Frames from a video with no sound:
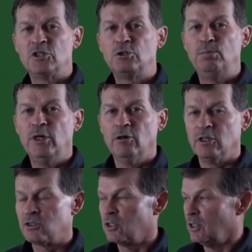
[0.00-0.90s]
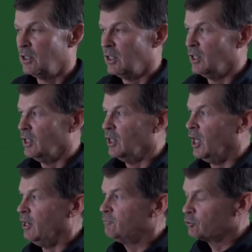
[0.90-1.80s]
spirit
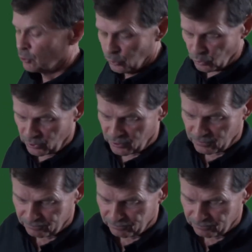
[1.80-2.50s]
of truth.